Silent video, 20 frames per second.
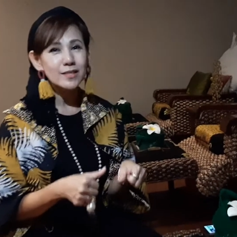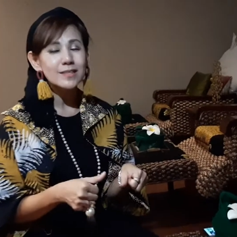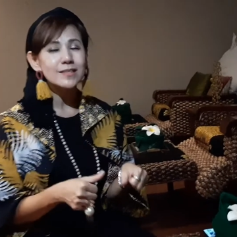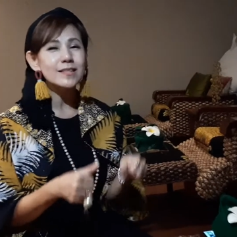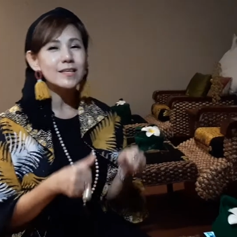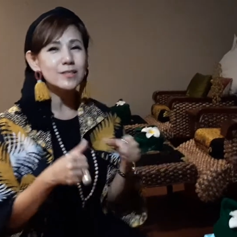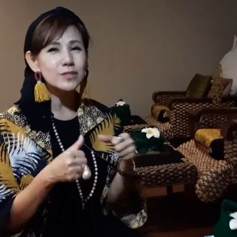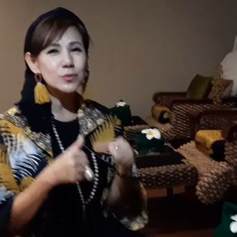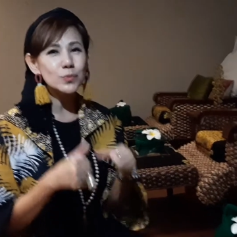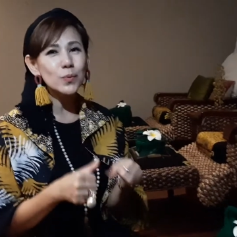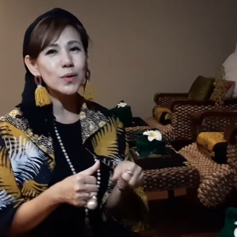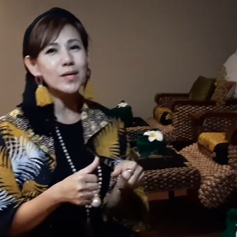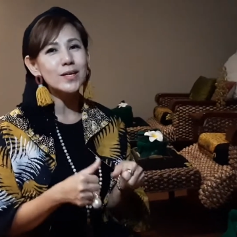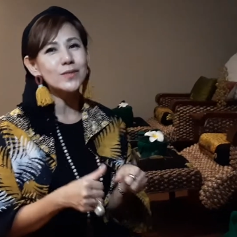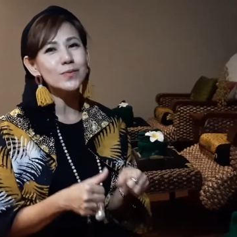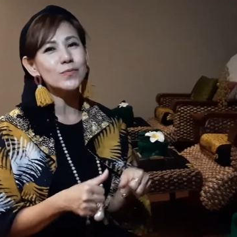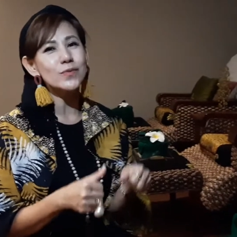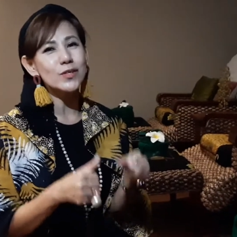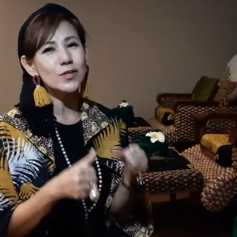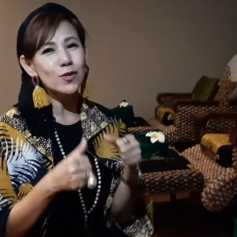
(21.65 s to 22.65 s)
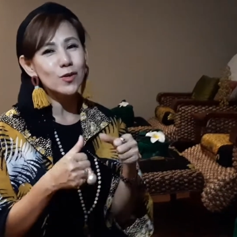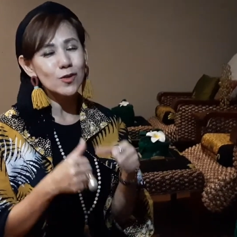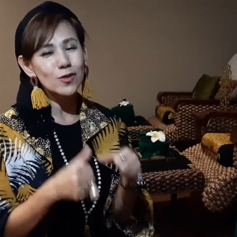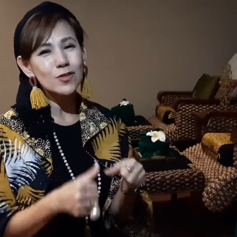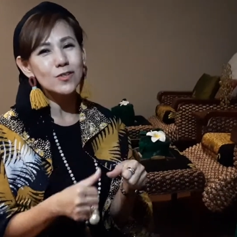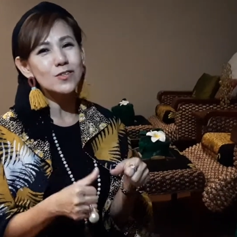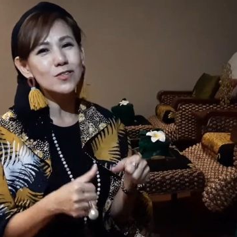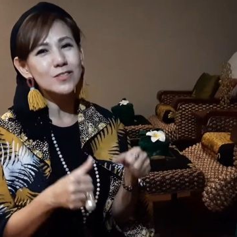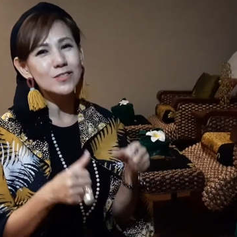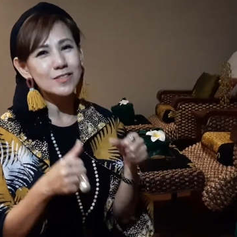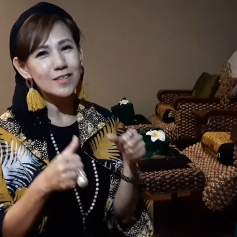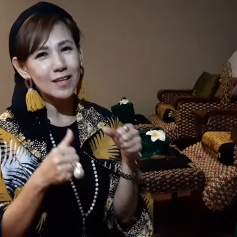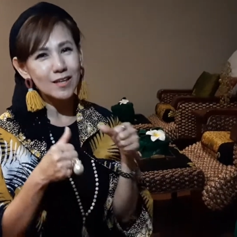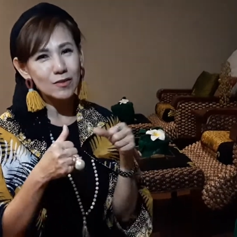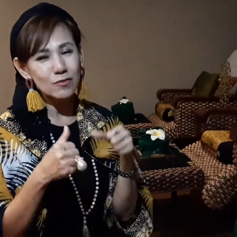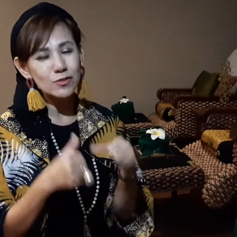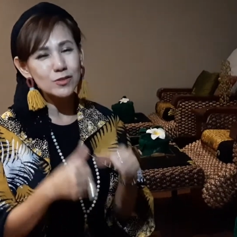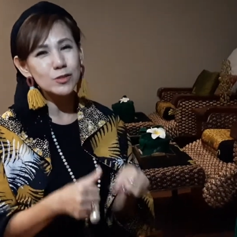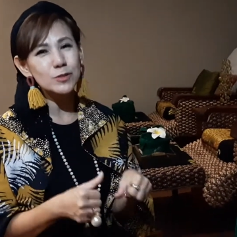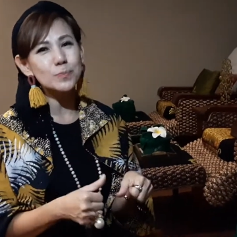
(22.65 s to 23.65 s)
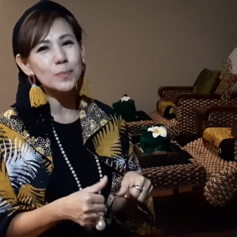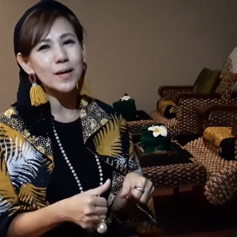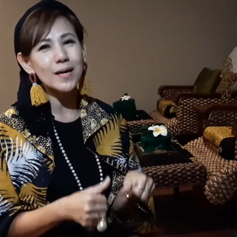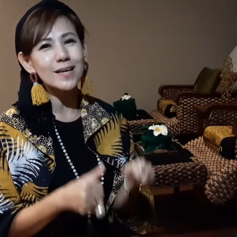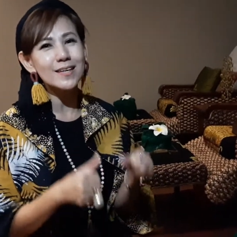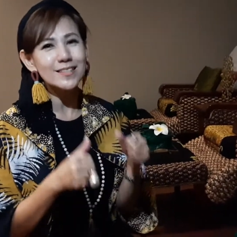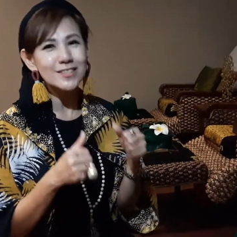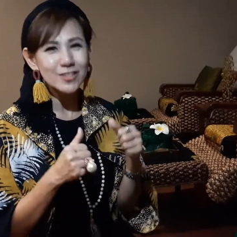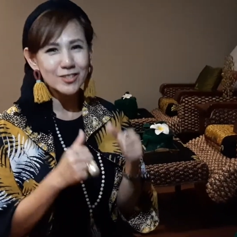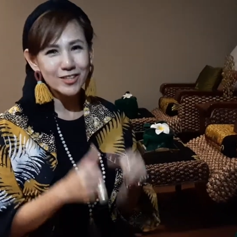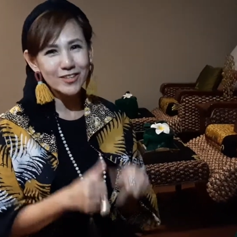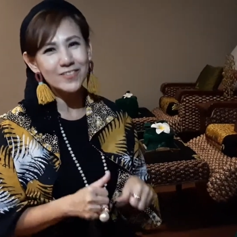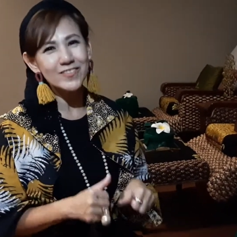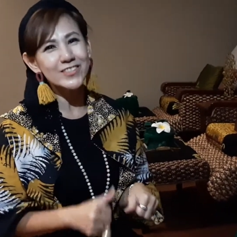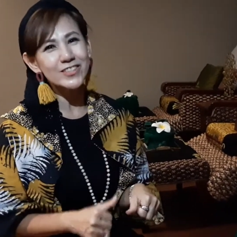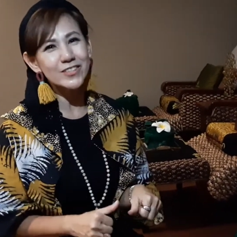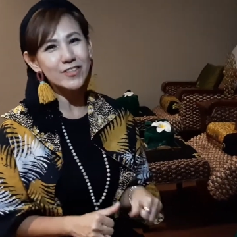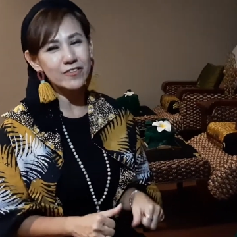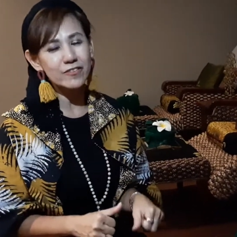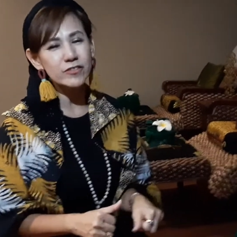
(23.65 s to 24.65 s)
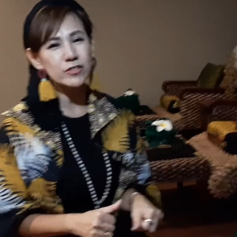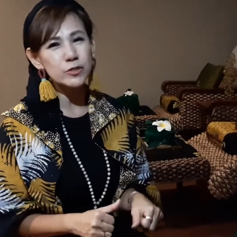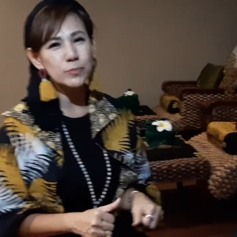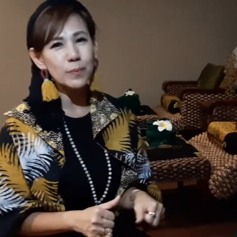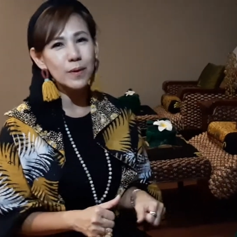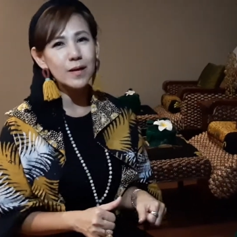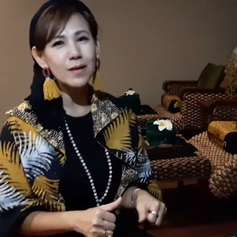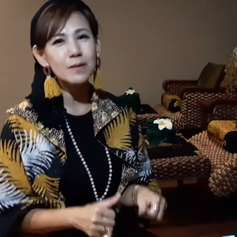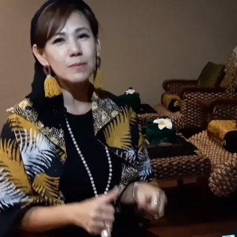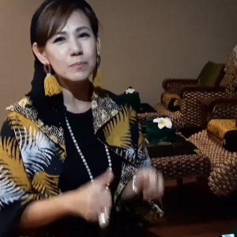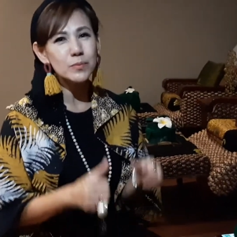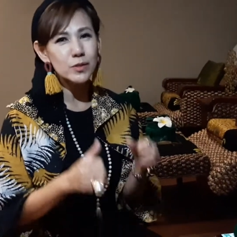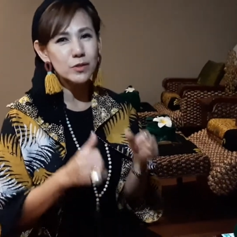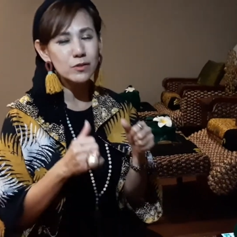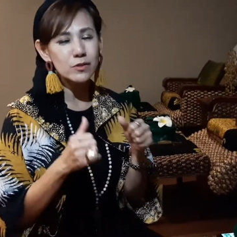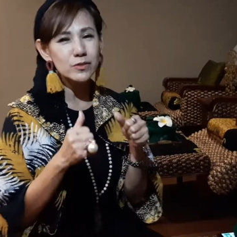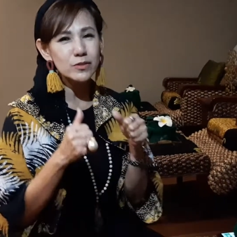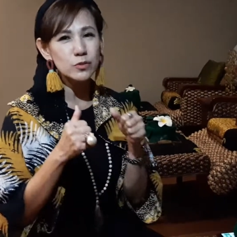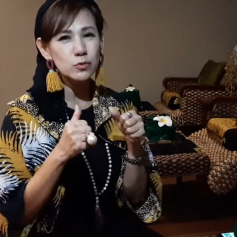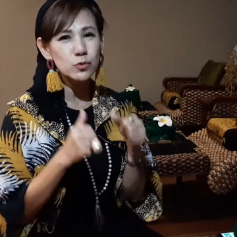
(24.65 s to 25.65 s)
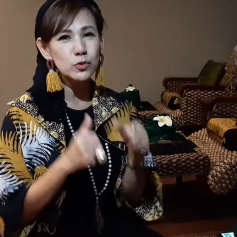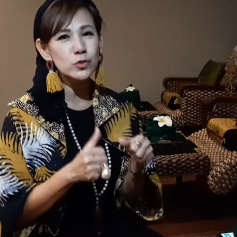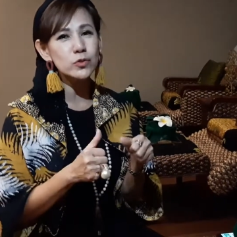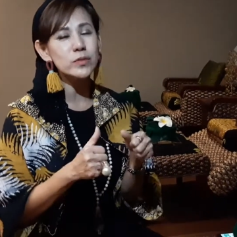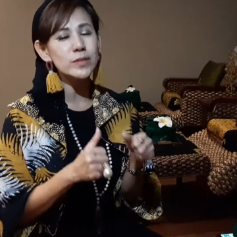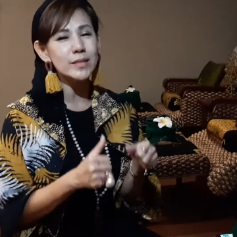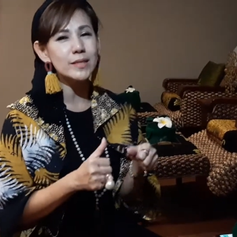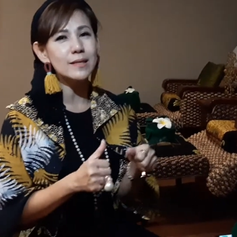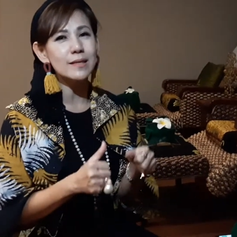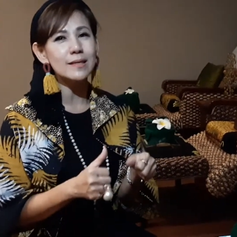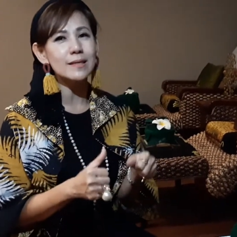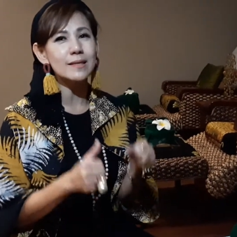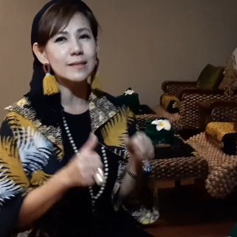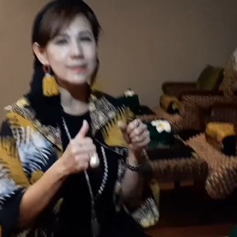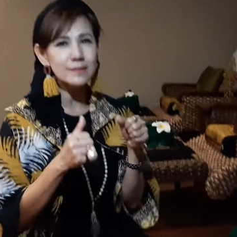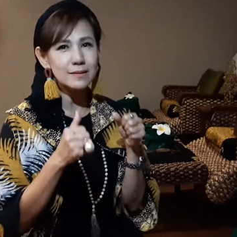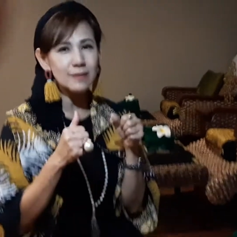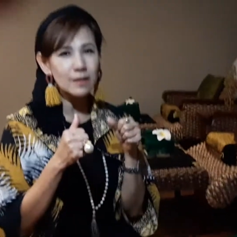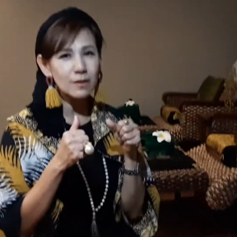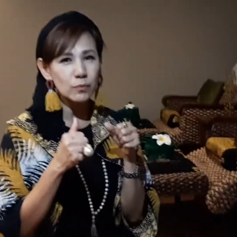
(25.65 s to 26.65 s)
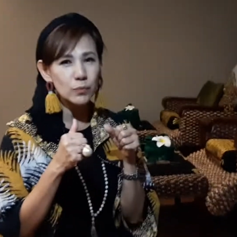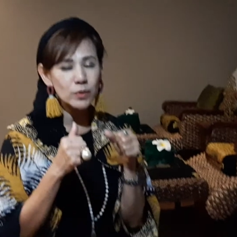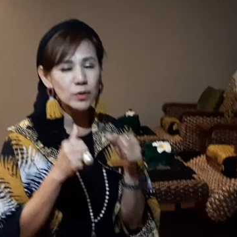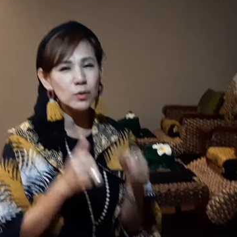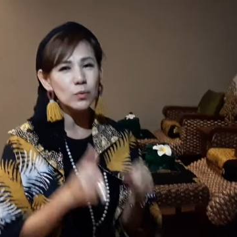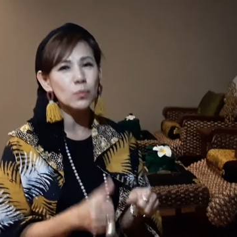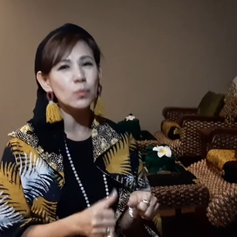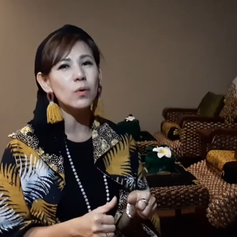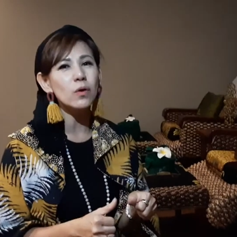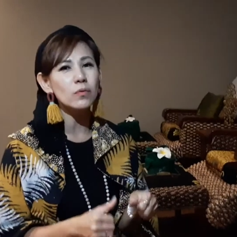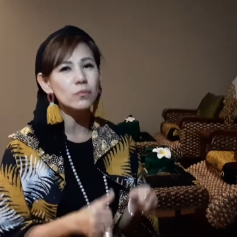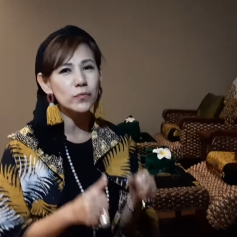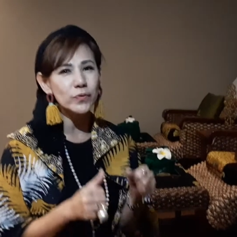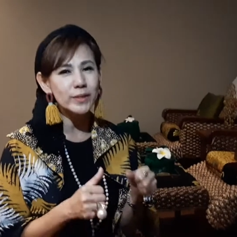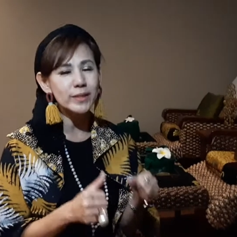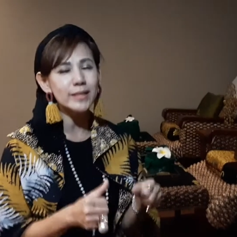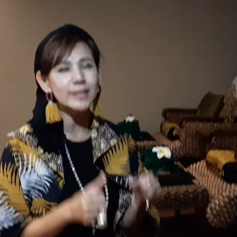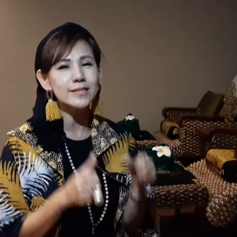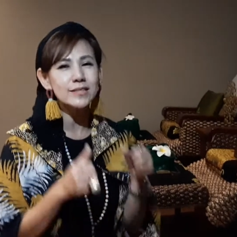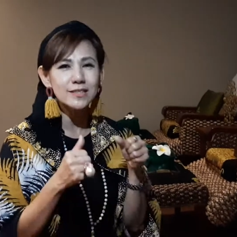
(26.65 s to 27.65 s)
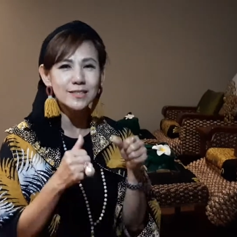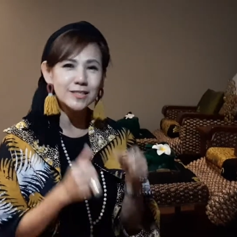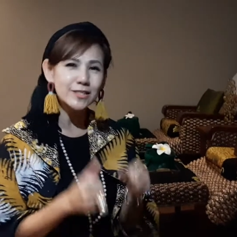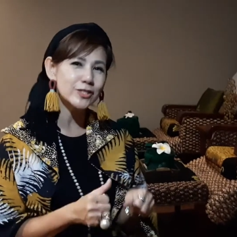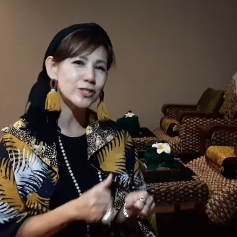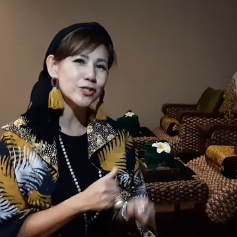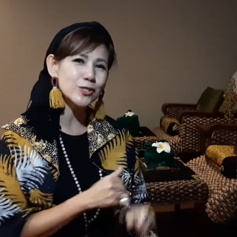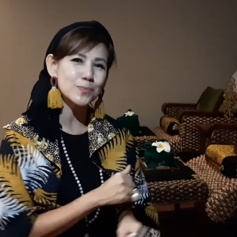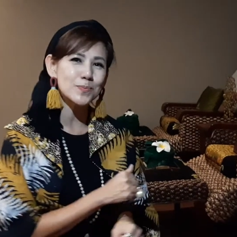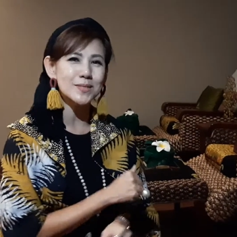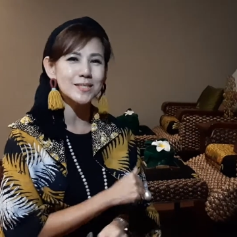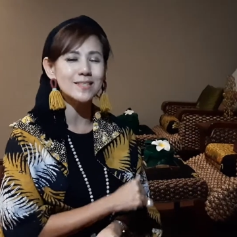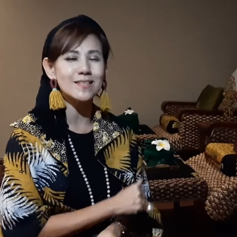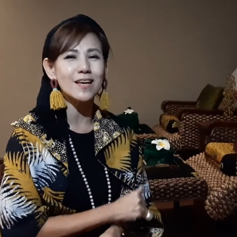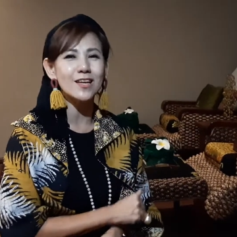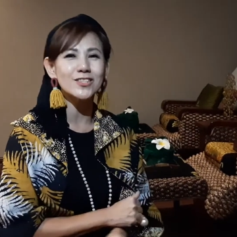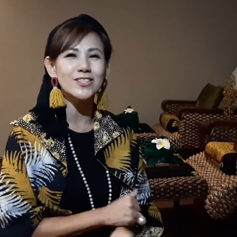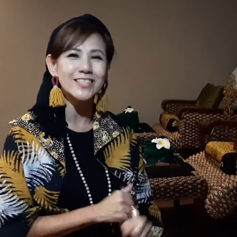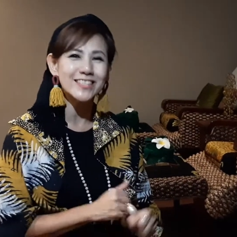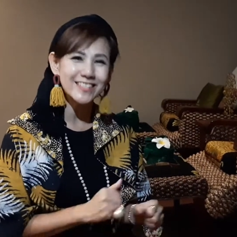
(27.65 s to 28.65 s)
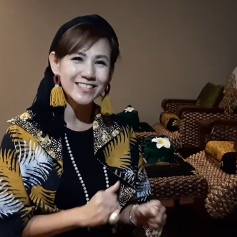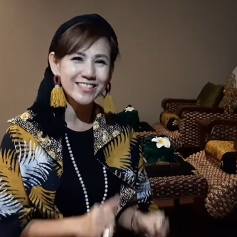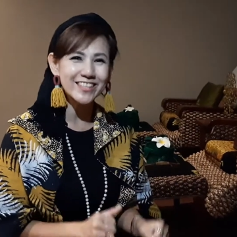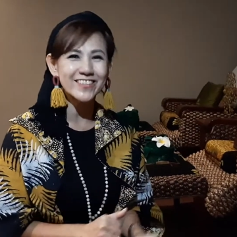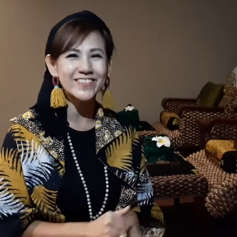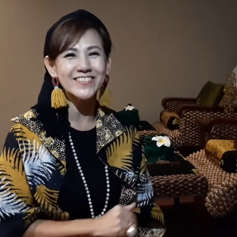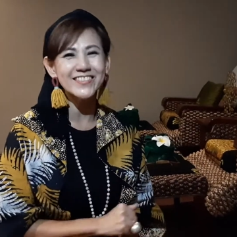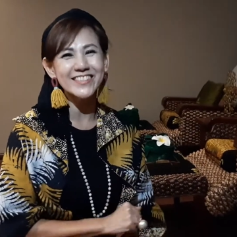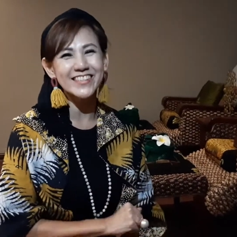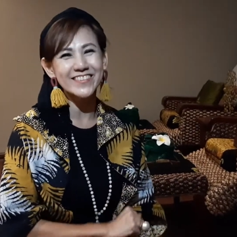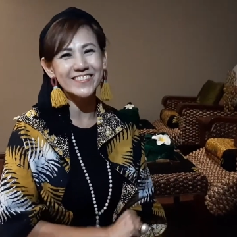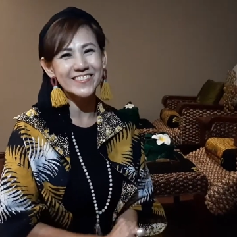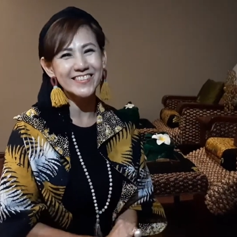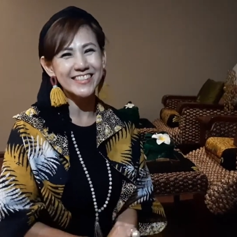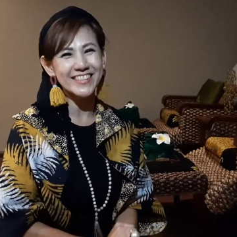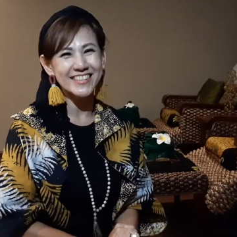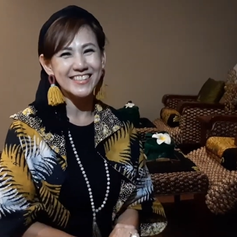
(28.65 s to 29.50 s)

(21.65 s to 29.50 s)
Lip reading: That's why we call our spa Jari Jari Spa, because Dusun Inan is our award-winning signature massage in Jari Jari.